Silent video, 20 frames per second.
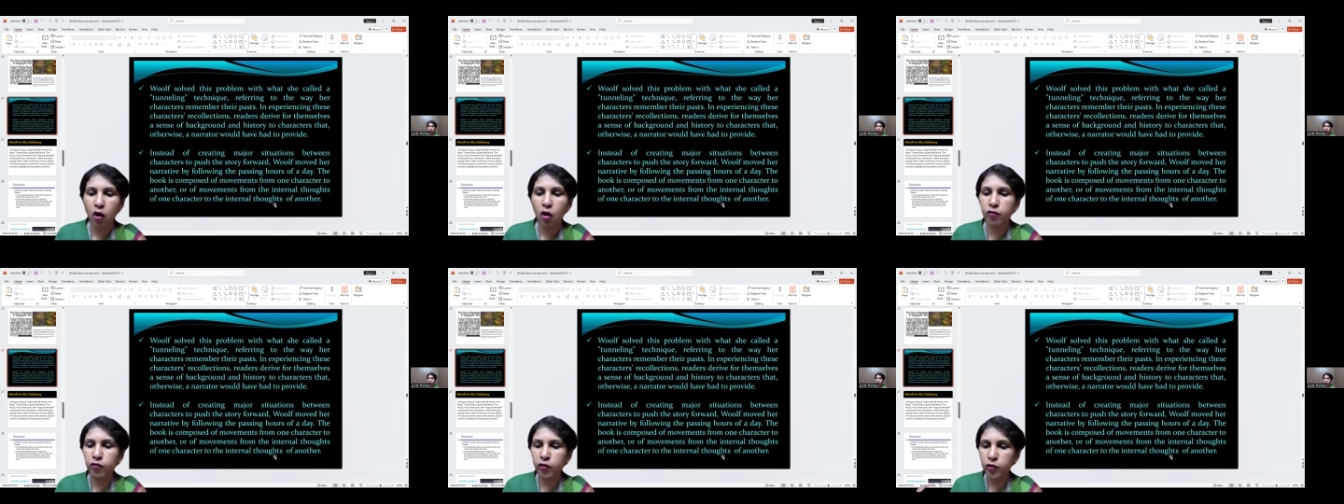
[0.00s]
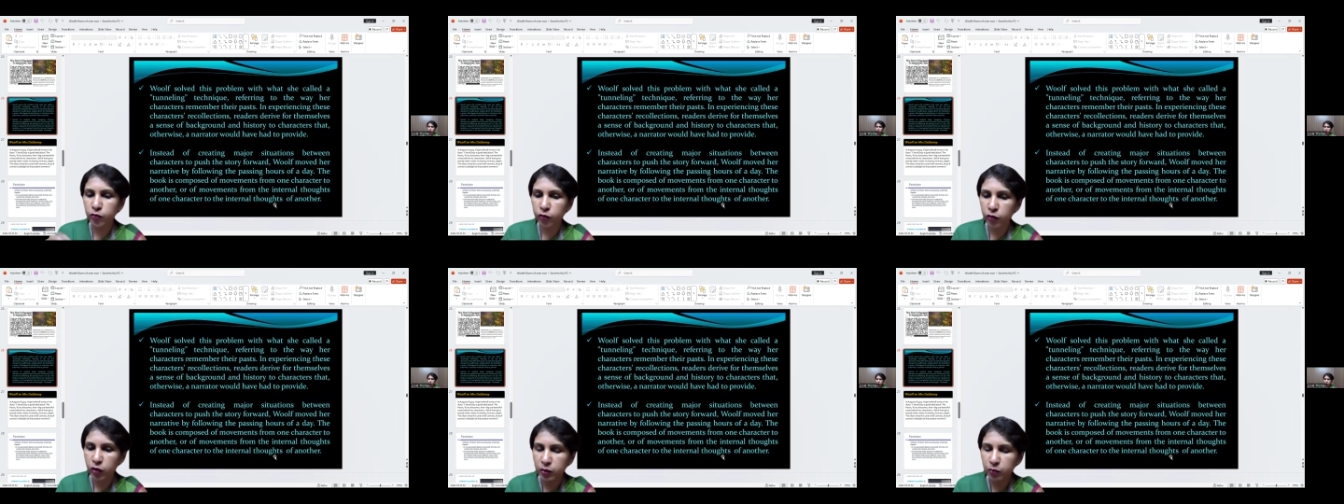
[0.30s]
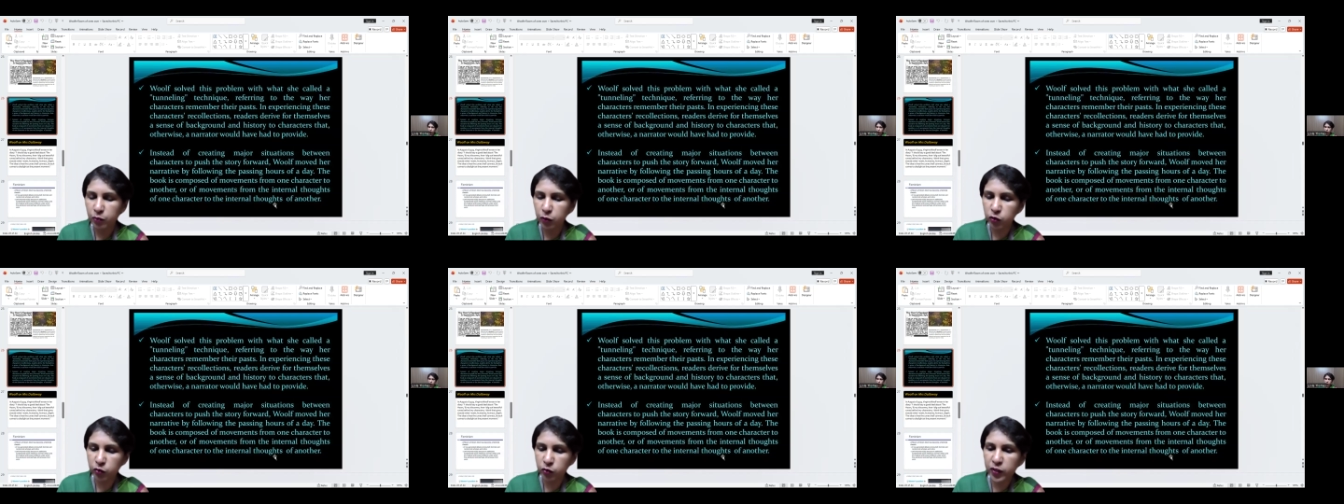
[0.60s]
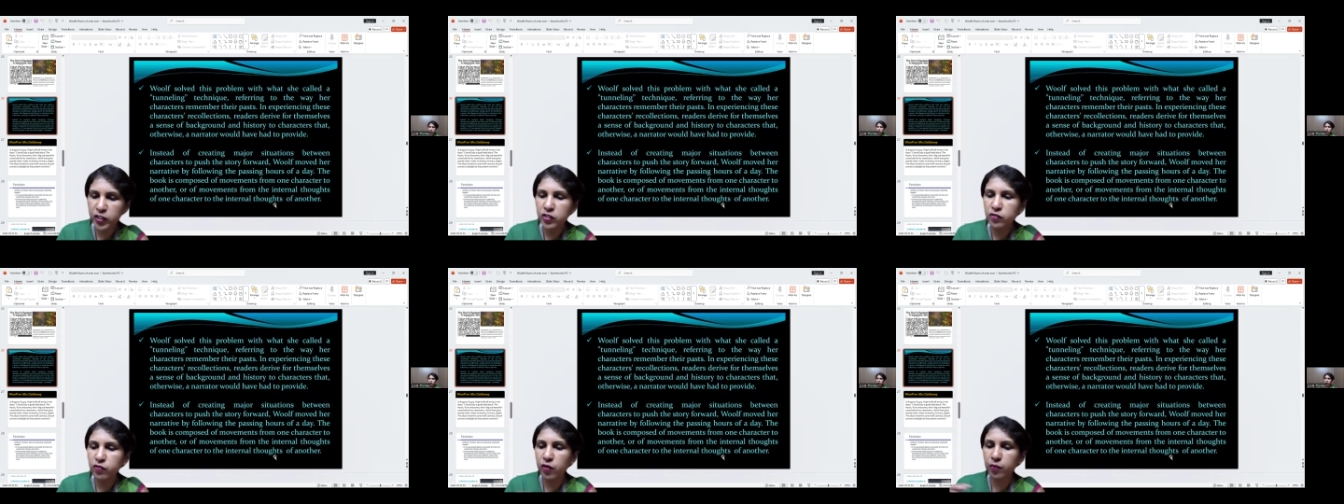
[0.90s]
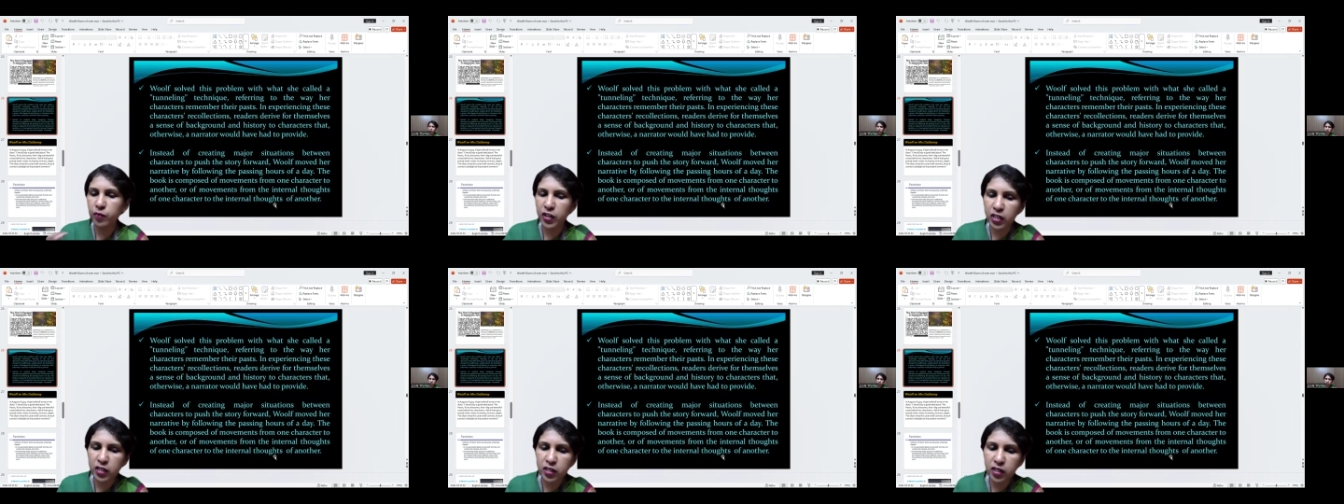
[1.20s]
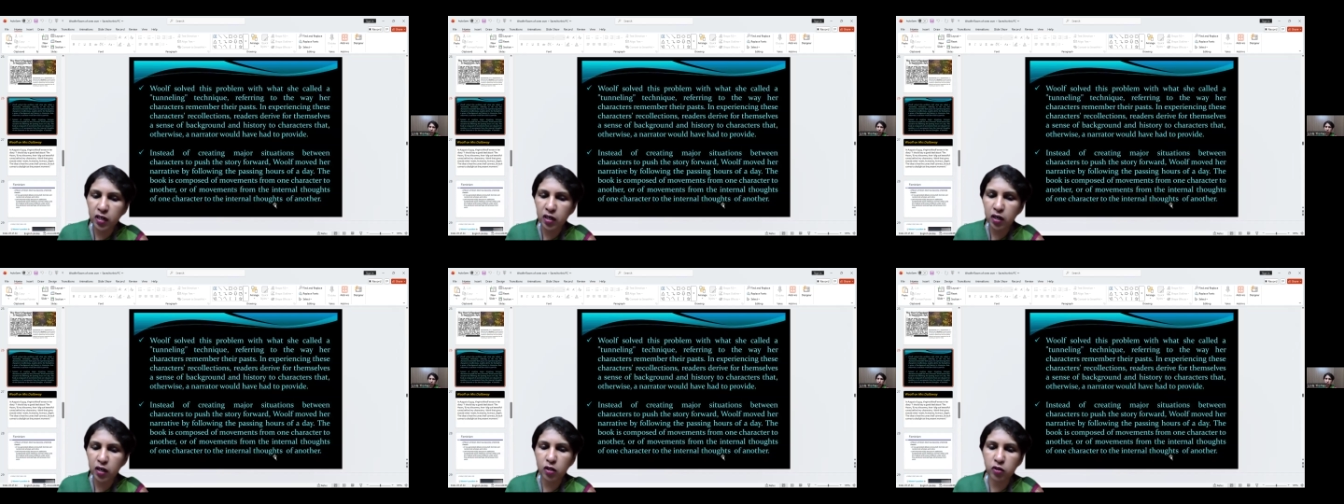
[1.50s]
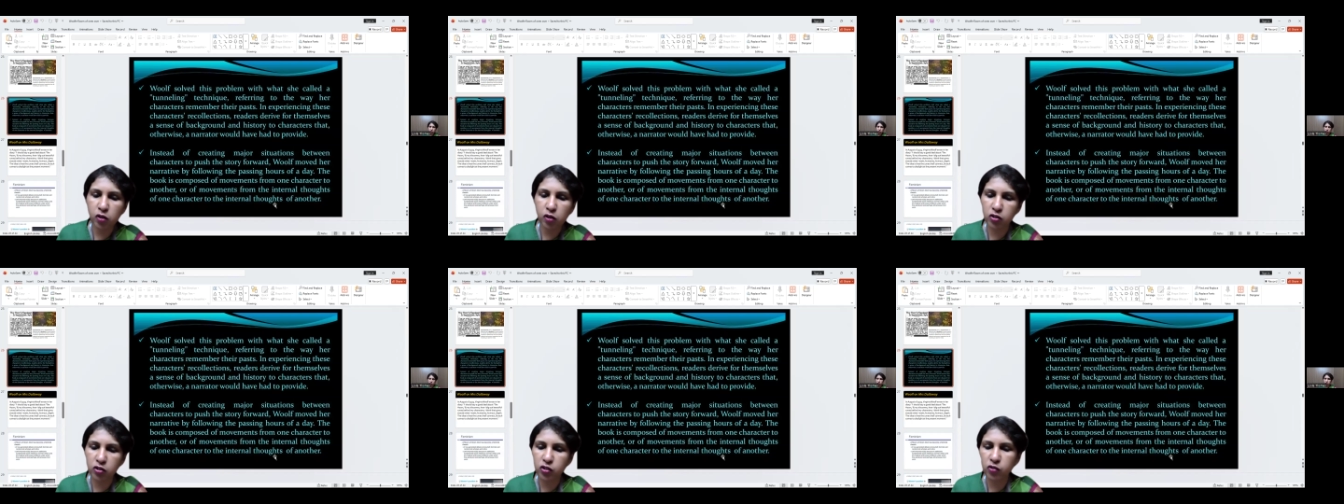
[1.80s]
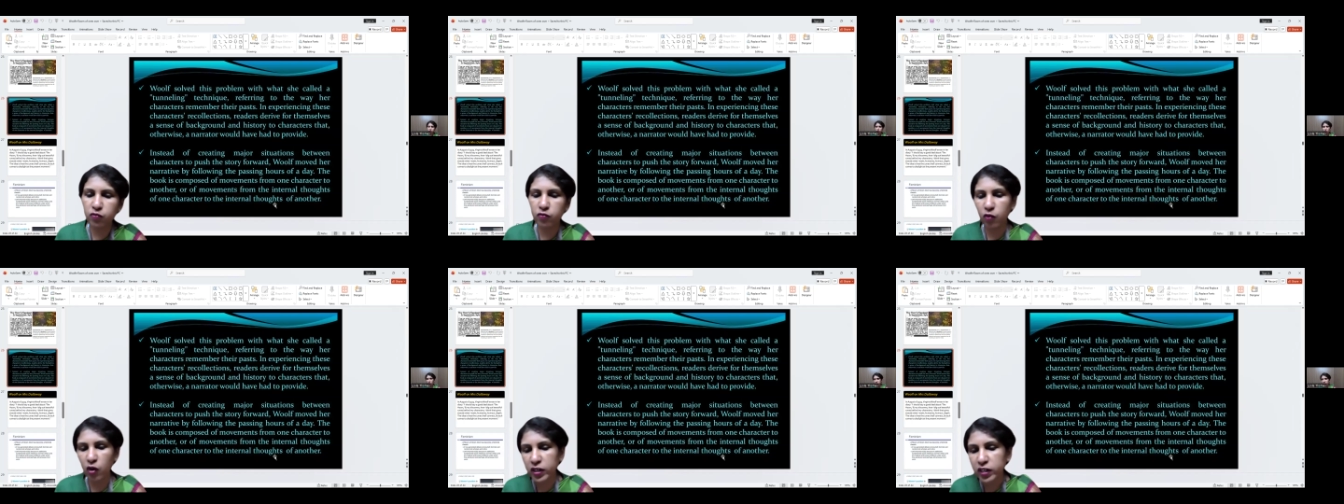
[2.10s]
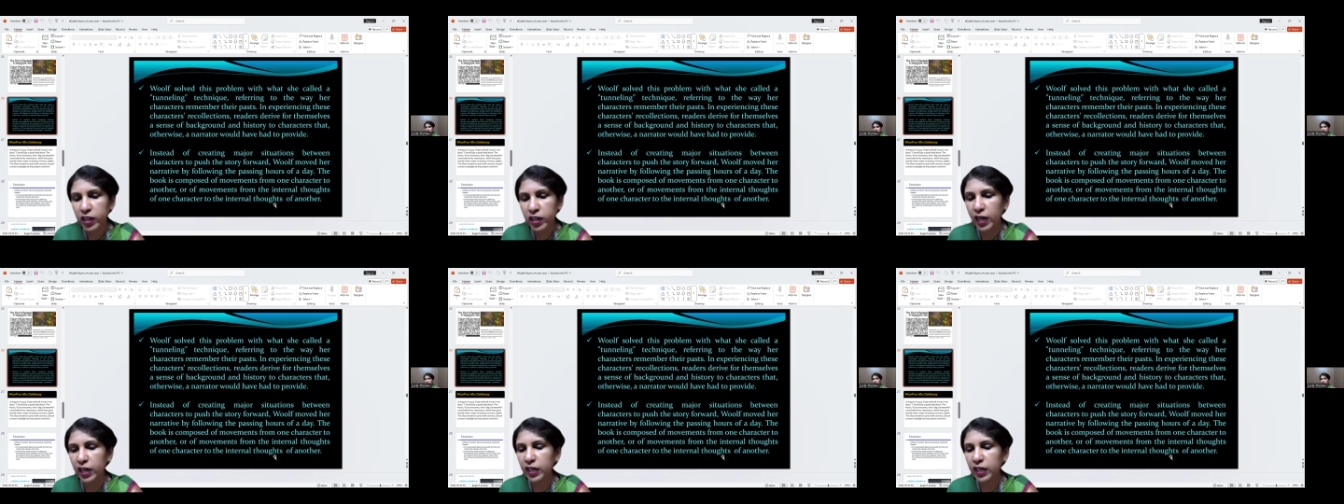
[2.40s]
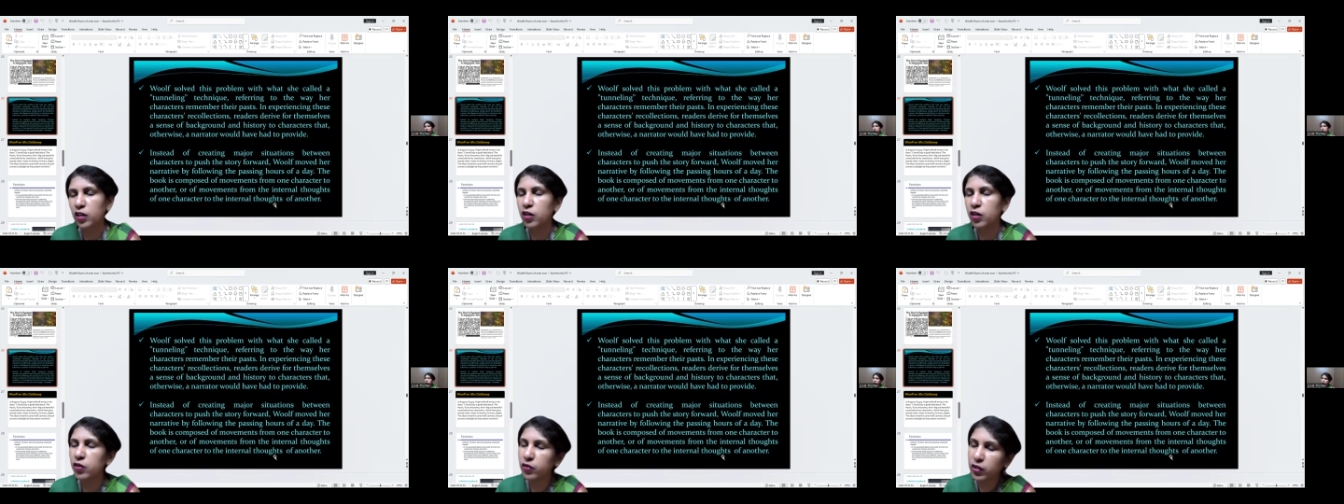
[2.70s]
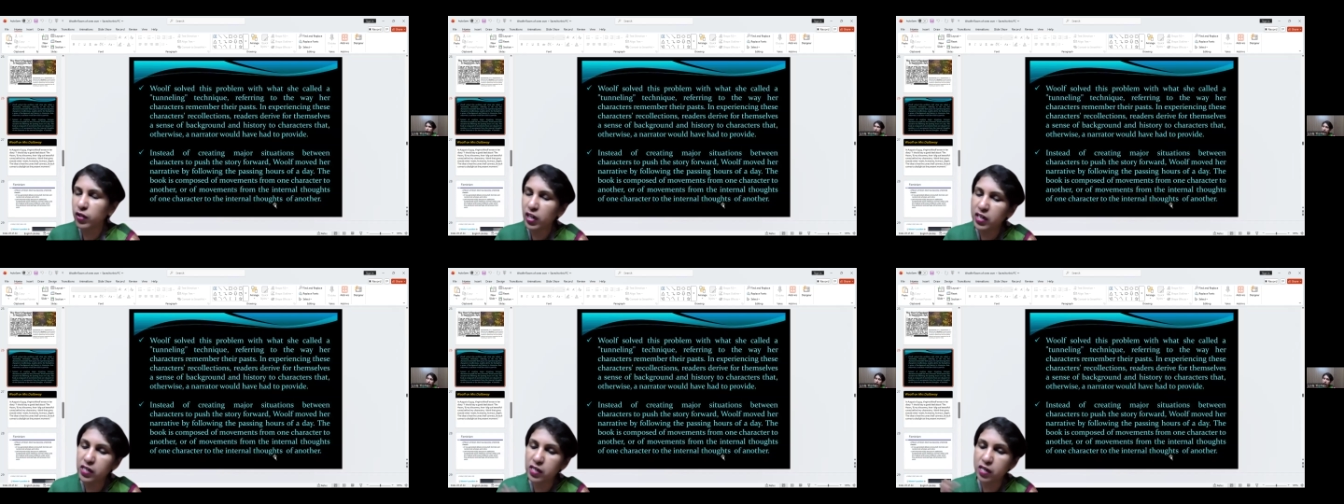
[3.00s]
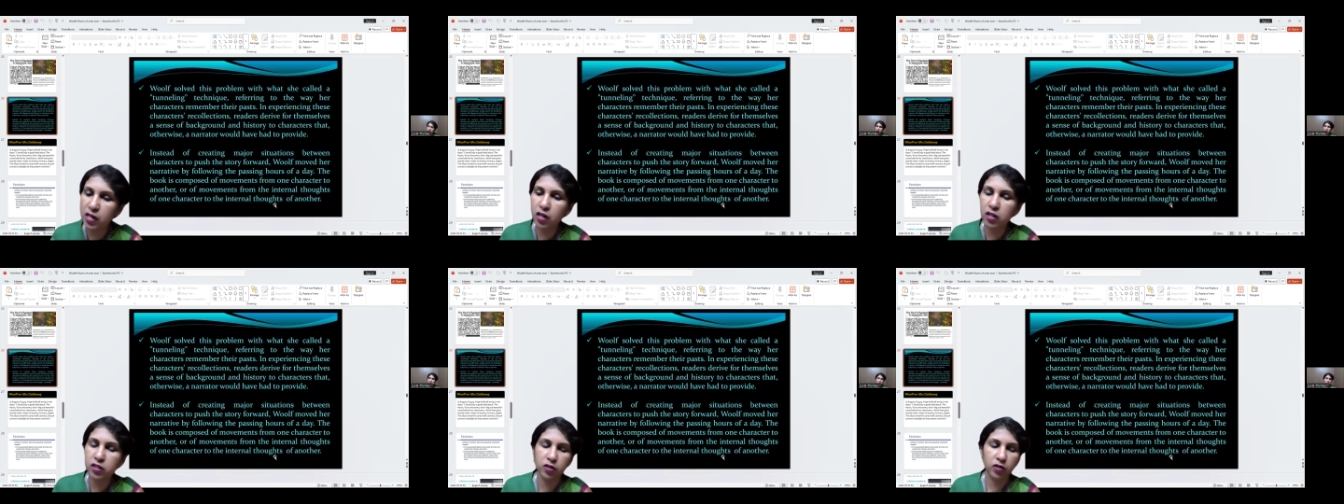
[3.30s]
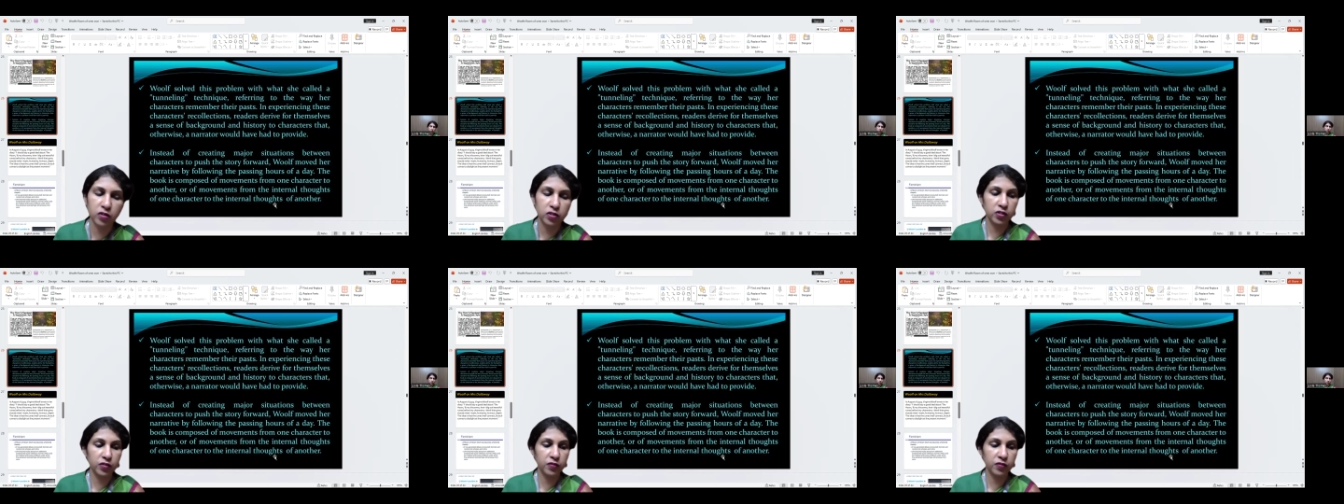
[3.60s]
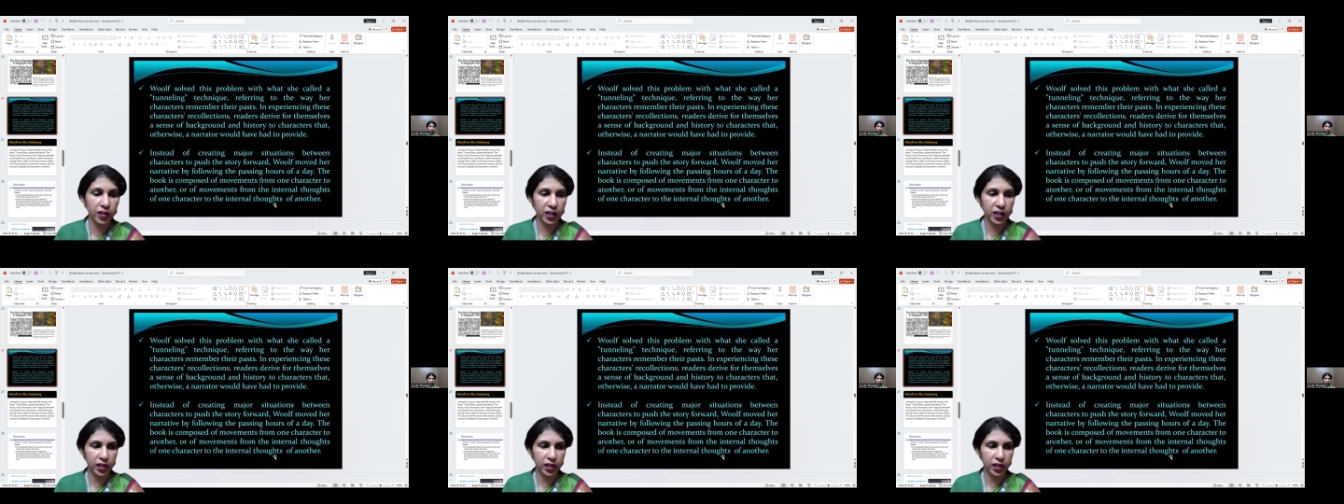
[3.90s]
movements from internal thoughts of one character to the internal thoughts of